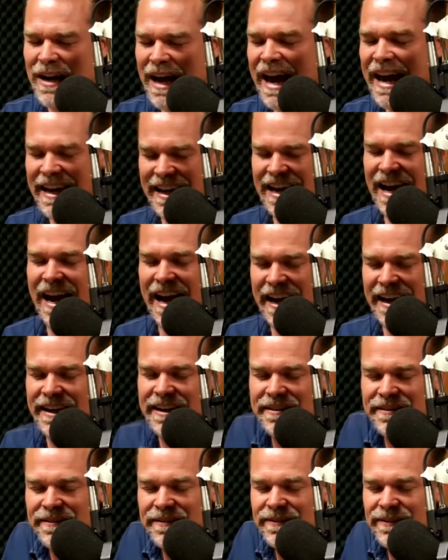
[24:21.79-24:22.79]
I kind
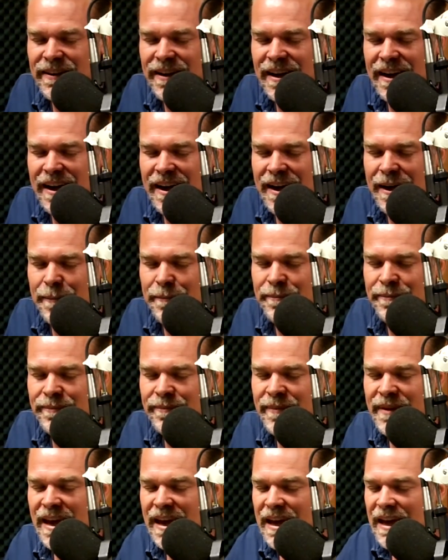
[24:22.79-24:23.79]

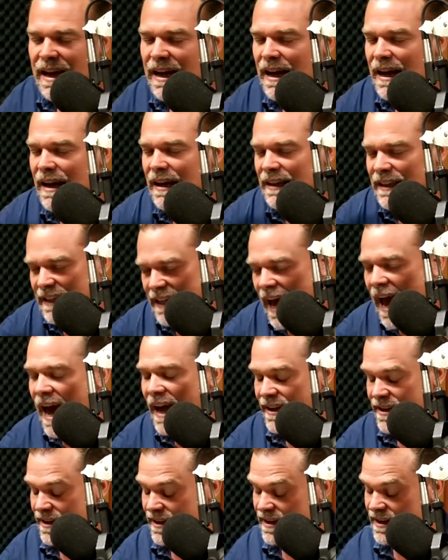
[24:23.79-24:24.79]
of
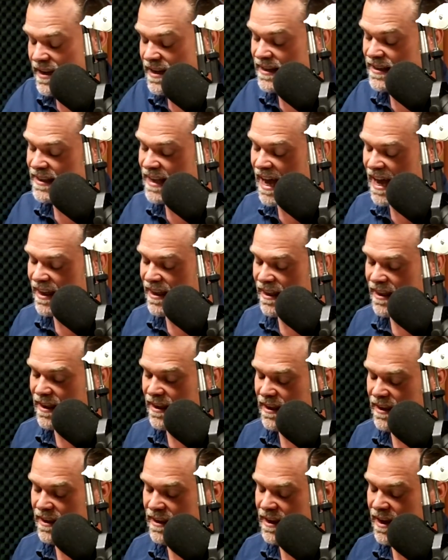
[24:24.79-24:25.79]
get is that
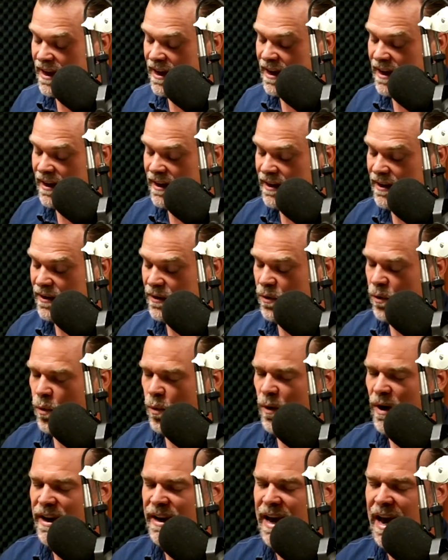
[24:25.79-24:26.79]

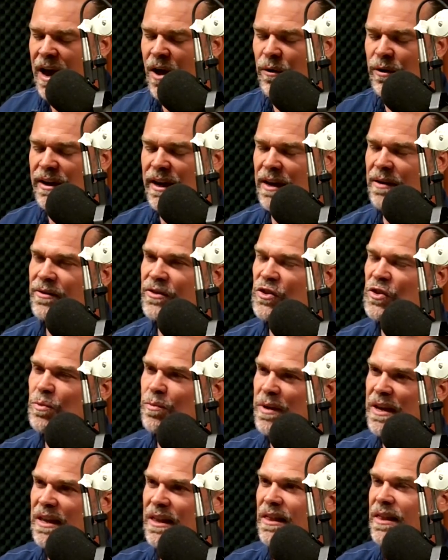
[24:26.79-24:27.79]
we now can
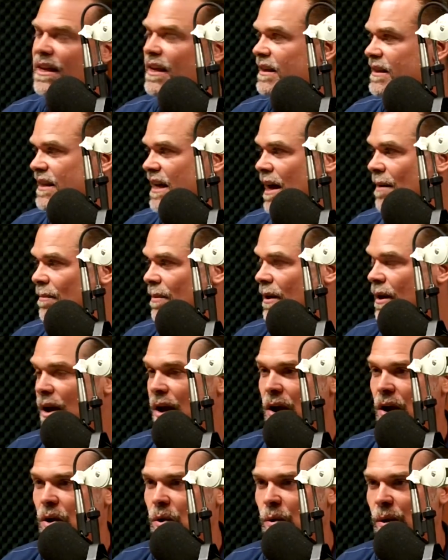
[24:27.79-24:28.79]
speed things up.
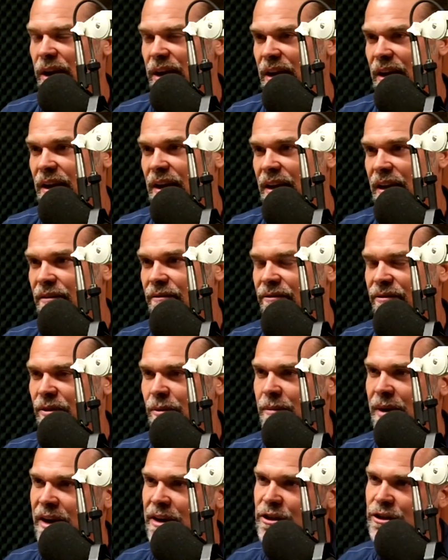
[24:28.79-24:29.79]
We can get
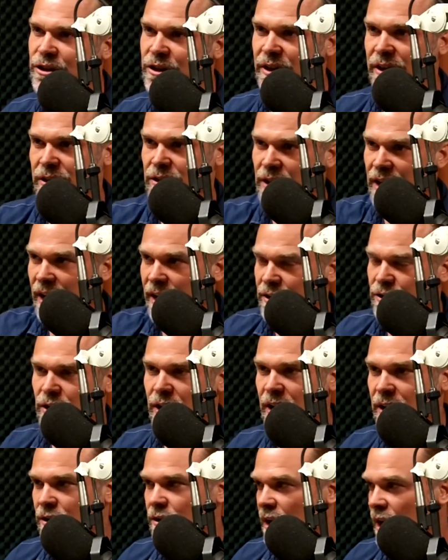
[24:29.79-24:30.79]
information
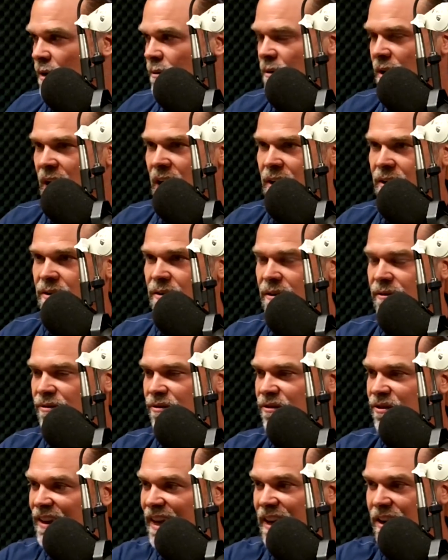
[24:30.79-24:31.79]
and
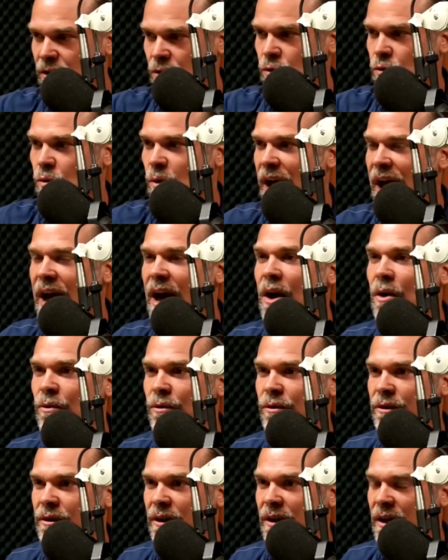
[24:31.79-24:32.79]
flit
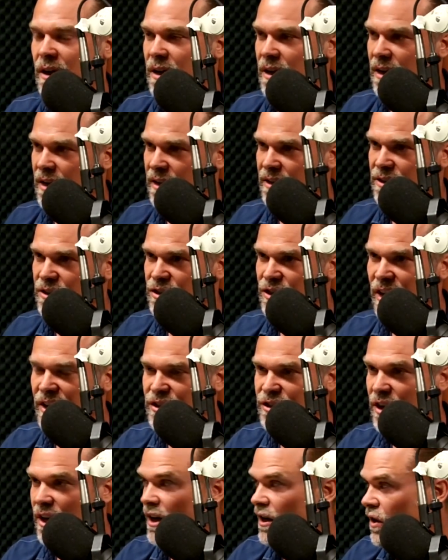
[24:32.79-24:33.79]
around in
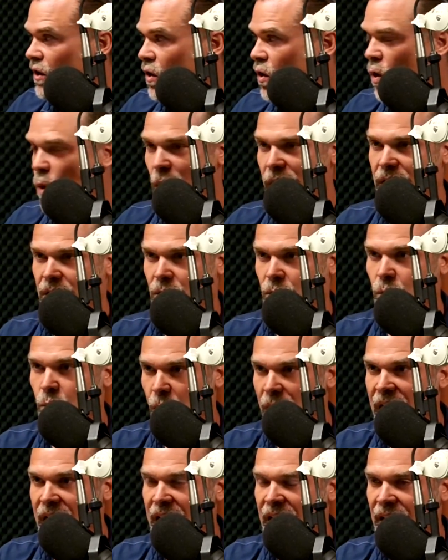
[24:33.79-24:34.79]
such a quick
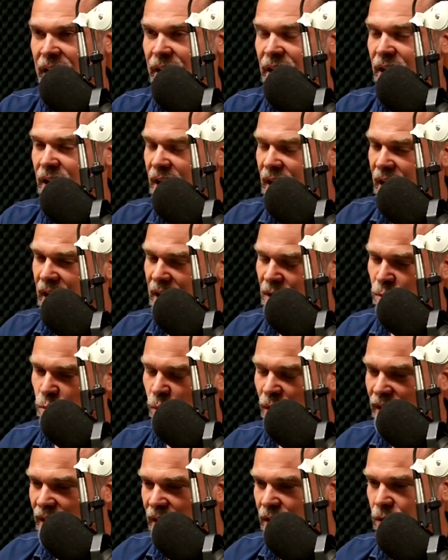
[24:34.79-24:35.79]
way. And
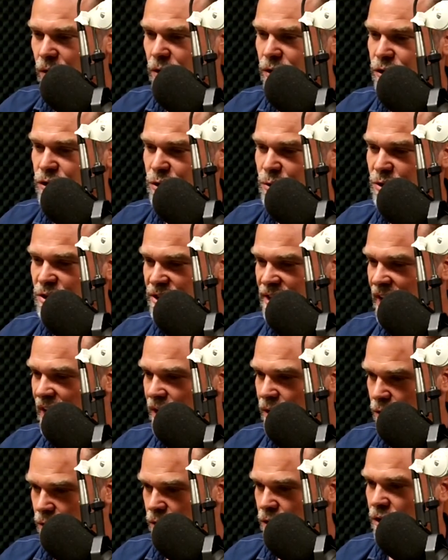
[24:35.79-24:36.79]
what I heard you
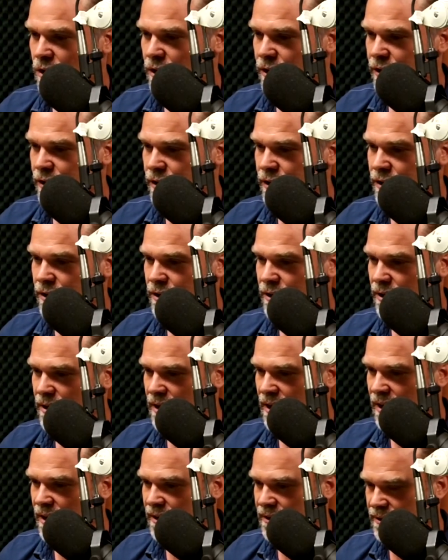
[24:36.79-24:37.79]
say earlier,
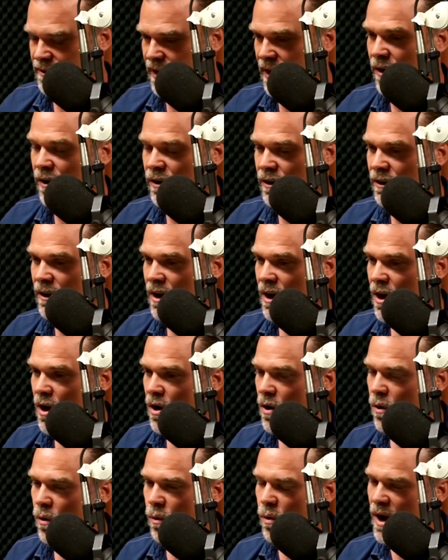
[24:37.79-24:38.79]
Daryl,
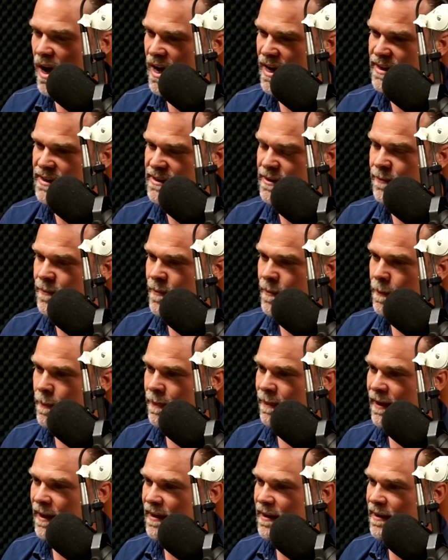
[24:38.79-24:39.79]
was
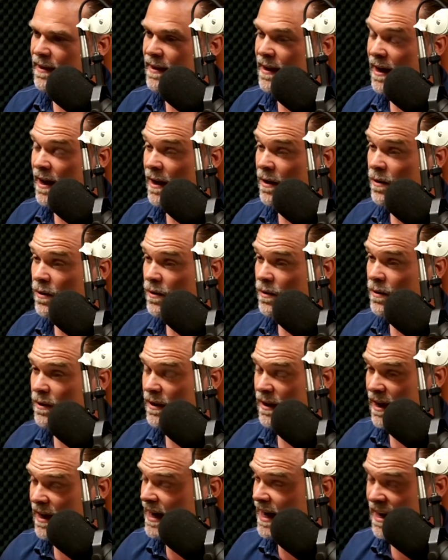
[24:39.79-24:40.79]
and
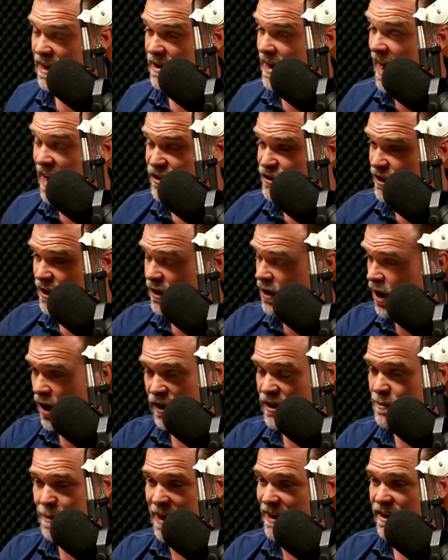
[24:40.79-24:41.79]
it actually
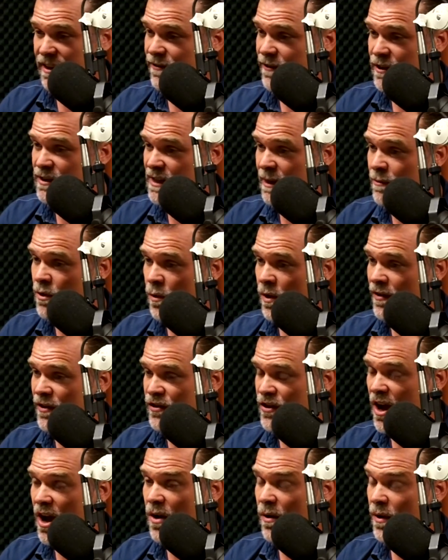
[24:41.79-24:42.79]
harkens back to the first time you were on the
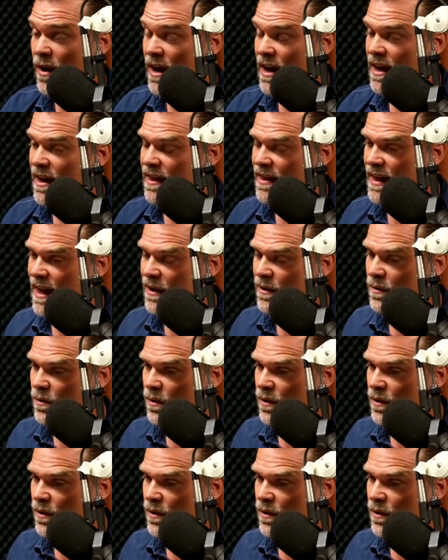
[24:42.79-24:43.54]
show, that